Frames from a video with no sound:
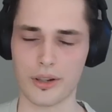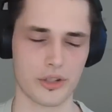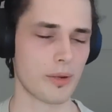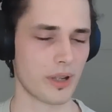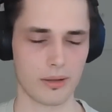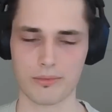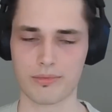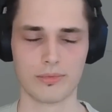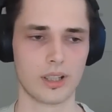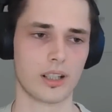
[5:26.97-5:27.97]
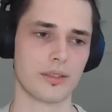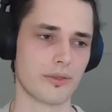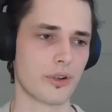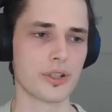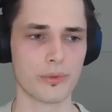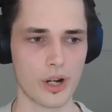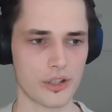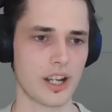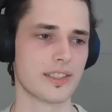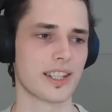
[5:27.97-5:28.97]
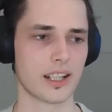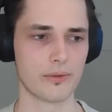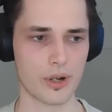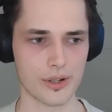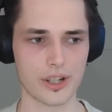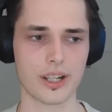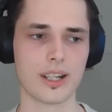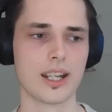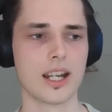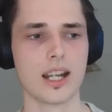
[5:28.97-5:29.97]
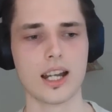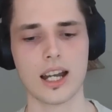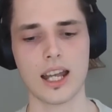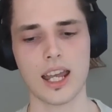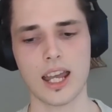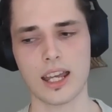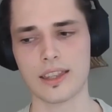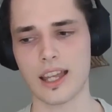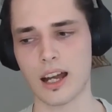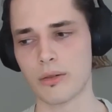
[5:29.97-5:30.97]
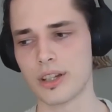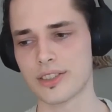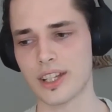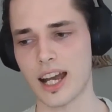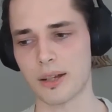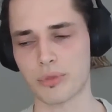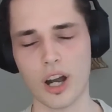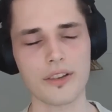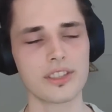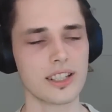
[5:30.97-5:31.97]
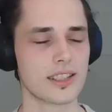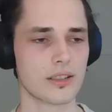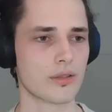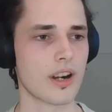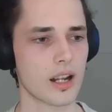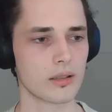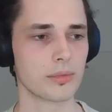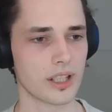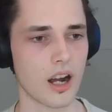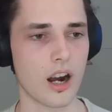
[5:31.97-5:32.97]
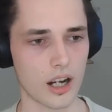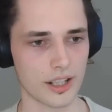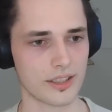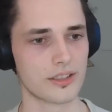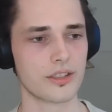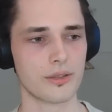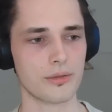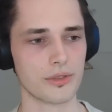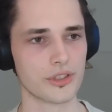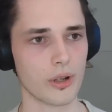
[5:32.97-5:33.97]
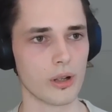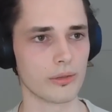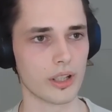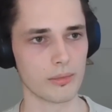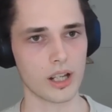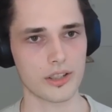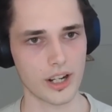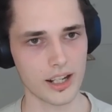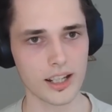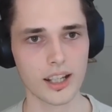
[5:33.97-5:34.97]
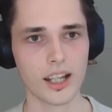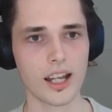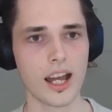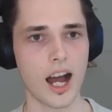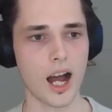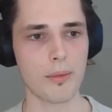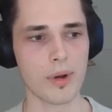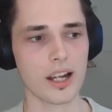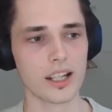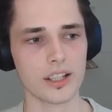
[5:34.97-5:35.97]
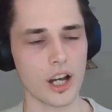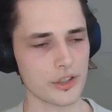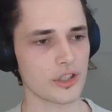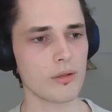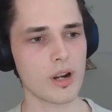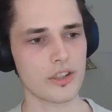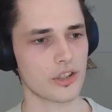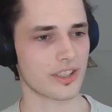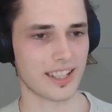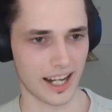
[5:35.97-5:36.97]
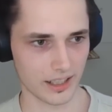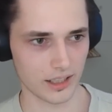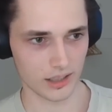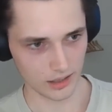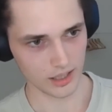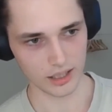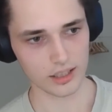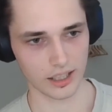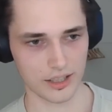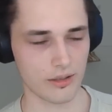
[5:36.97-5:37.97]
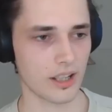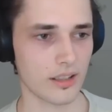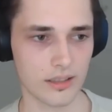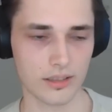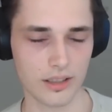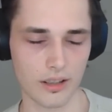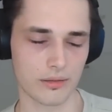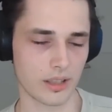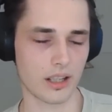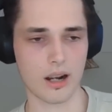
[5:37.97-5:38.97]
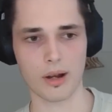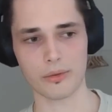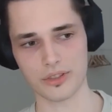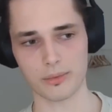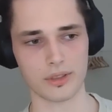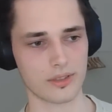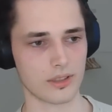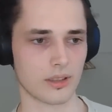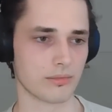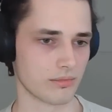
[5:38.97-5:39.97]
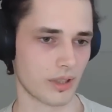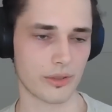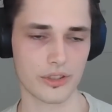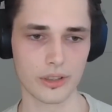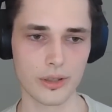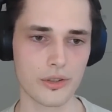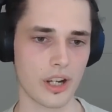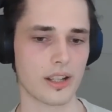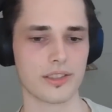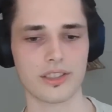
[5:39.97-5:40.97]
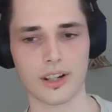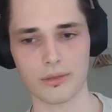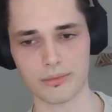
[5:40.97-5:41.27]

shipping the first version, second version. And that was that privacy is incredibly hard to solve on a blockchain. Not so much technically, like you can come up with different solutions.